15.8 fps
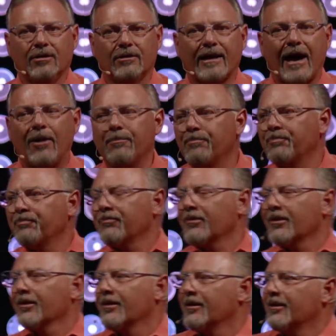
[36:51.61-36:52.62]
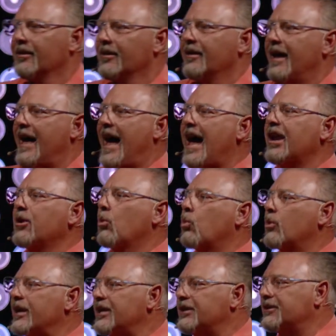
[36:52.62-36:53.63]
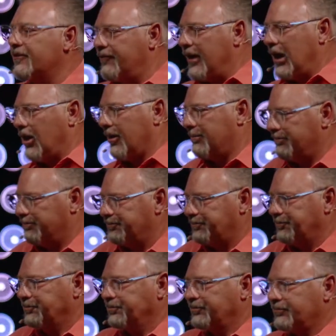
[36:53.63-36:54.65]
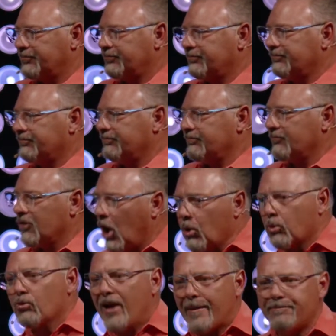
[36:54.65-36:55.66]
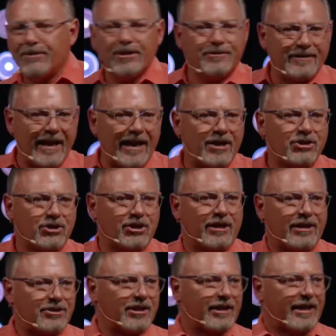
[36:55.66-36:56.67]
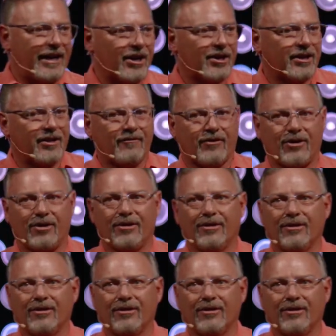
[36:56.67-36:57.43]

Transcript: Now, how do we develop a reputation as a caregiver?